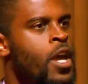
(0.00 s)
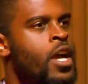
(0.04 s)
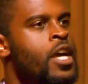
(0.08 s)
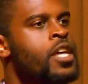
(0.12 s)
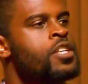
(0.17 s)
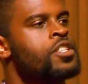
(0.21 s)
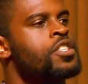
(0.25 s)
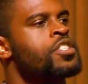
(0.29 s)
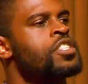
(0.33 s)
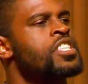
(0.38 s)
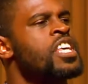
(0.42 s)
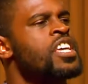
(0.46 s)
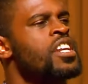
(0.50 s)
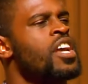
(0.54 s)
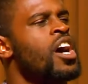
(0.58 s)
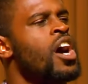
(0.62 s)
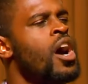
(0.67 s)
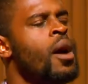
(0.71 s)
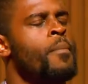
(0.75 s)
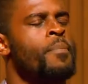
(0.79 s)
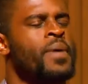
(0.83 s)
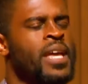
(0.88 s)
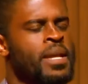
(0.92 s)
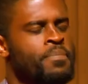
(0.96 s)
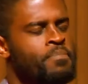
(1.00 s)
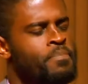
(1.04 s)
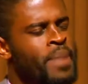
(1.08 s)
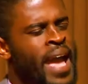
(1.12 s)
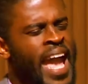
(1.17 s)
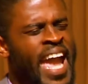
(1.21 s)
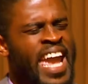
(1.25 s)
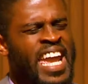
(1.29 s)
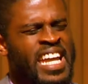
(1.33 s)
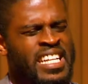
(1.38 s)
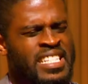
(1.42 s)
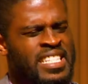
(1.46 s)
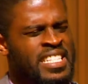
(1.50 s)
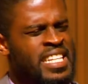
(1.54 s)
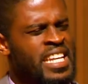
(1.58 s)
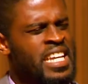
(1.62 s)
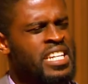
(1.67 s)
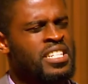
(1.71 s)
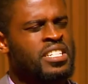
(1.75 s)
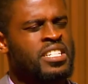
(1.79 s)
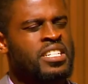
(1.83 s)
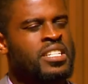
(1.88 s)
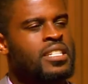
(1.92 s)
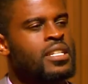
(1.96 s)
sit up and pay
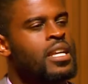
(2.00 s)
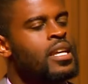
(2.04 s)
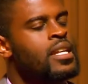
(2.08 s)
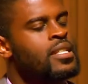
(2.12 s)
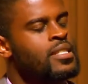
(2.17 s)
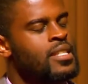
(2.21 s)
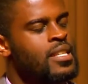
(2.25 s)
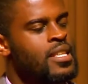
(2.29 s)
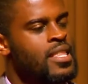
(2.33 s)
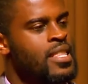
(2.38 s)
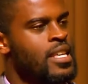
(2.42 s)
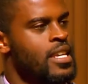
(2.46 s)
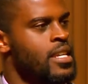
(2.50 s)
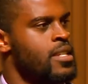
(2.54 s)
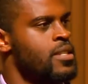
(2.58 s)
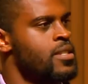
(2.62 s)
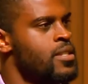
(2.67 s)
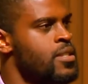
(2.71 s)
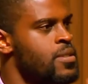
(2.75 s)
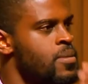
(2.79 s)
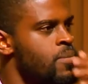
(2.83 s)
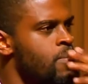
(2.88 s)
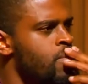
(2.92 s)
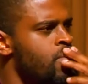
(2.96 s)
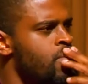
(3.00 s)
attention to this,